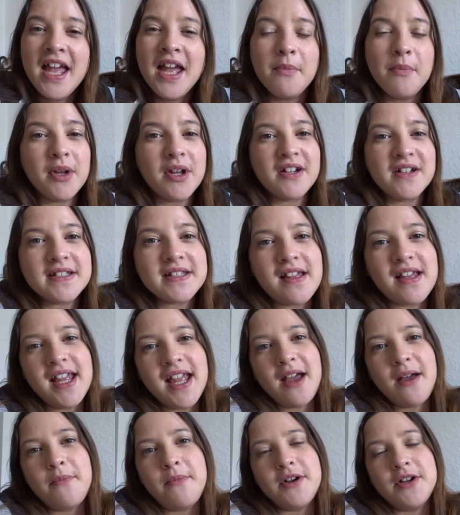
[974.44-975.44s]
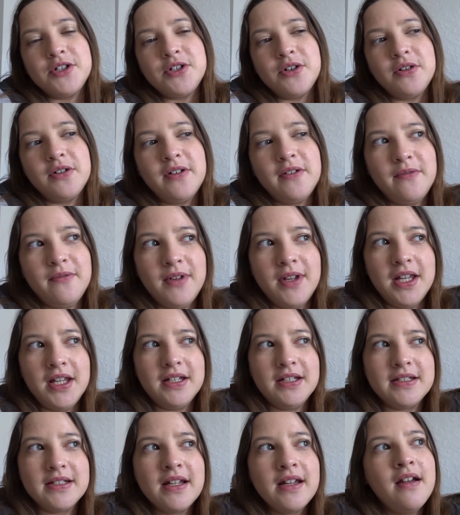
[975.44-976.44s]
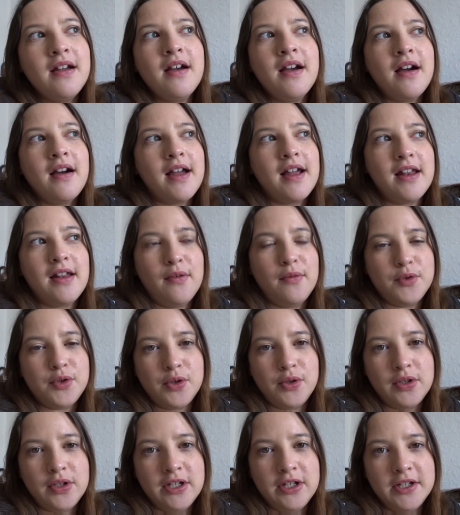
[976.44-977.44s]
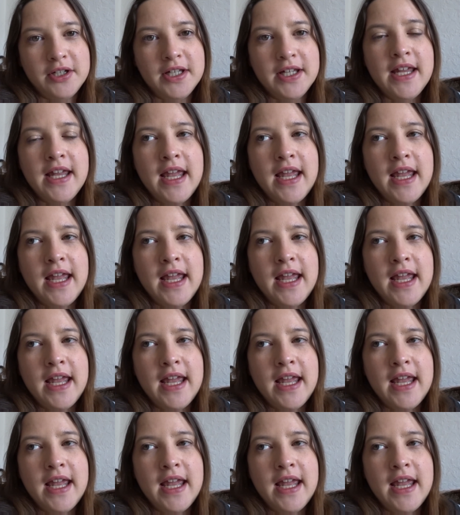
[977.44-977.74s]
Because I am a chocolate fiend, I love chocolate.